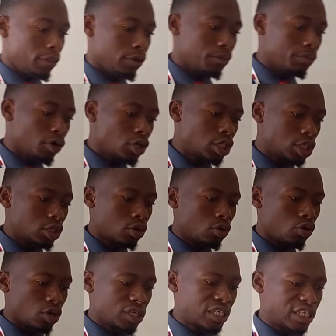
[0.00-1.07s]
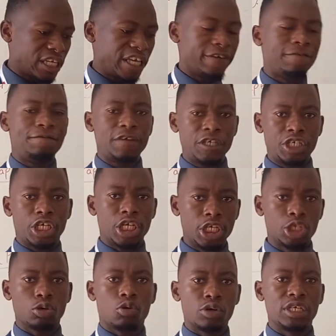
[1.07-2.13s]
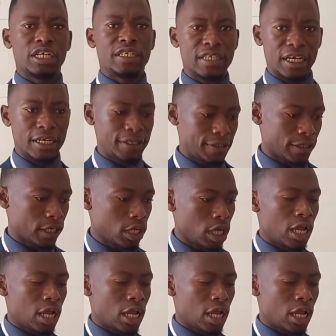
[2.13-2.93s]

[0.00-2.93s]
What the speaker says: The most cost-efficient order size.